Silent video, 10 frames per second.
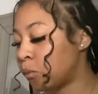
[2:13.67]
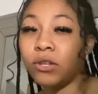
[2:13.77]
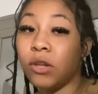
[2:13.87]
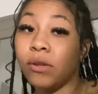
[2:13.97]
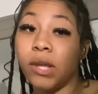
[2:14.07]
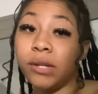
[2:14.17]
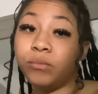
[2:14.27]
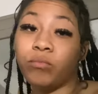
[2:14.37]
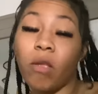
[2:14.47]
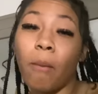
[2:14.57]
So yeah,
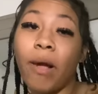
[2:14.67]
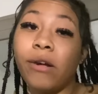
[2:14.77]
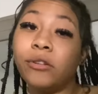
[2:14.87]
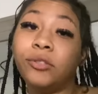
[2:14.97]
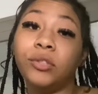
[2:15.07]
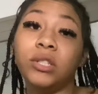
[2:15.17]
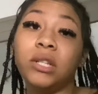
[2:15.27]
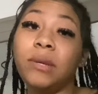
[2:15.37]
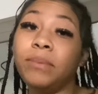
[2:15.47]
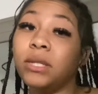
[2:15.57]
my whole
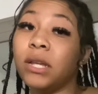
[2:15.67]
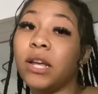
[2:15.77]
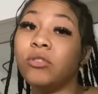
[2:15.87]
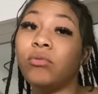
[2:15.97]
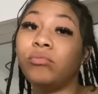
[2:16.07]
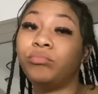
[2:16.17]
sleeping schedule